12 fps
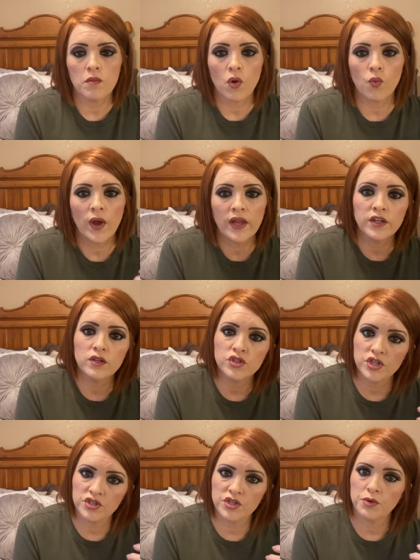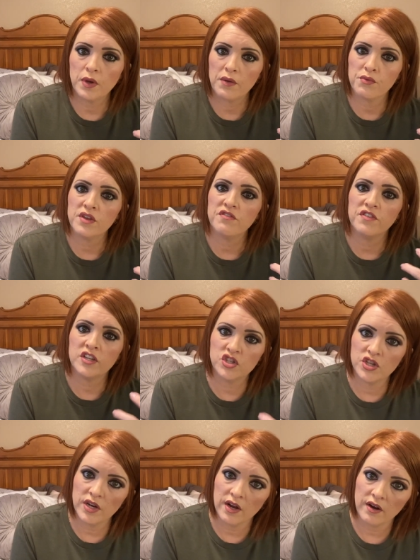when you just do a
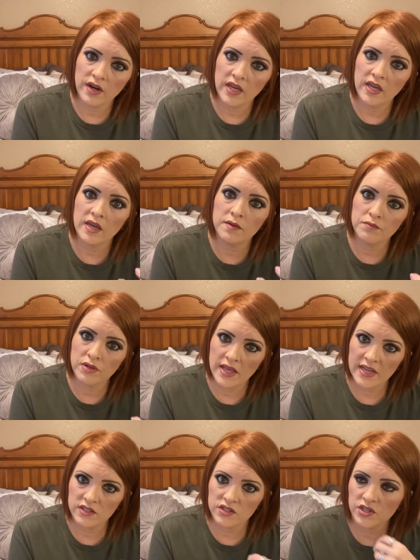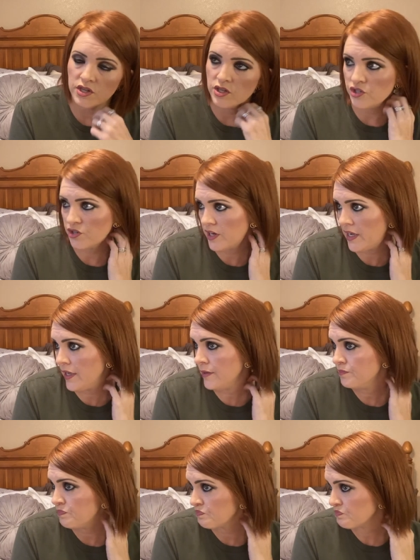revisionary implant
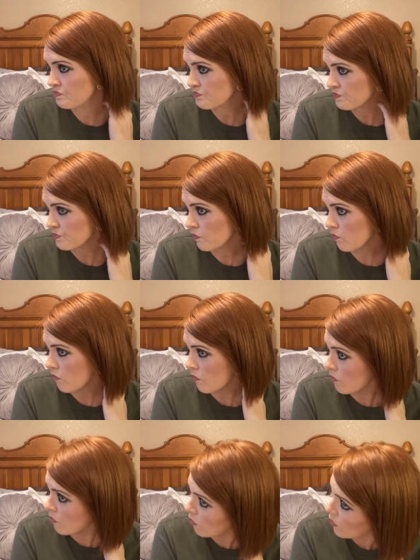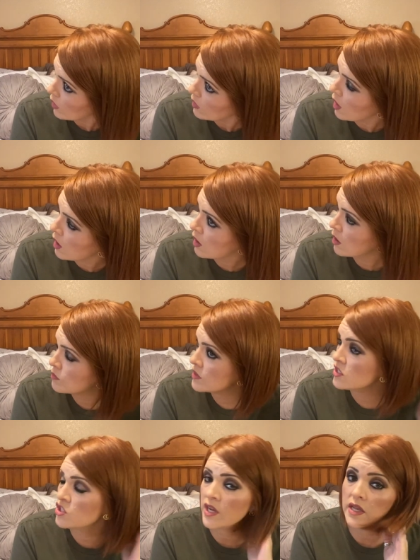surgery,
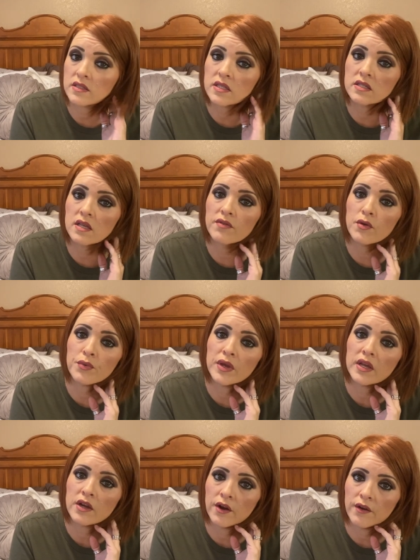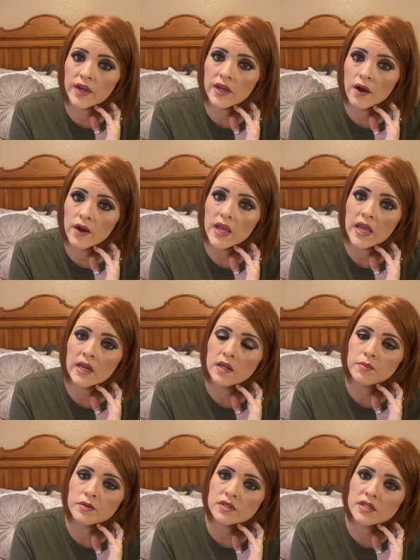the chances of it reoccurring are at
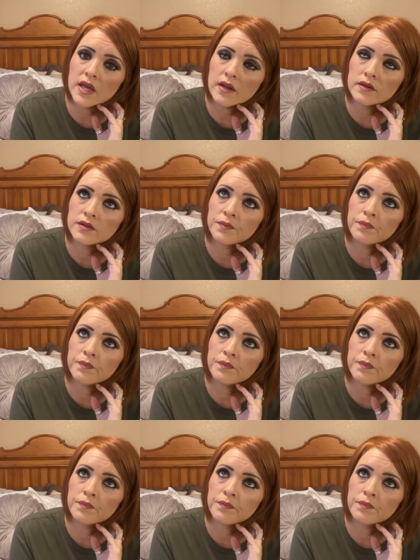80%.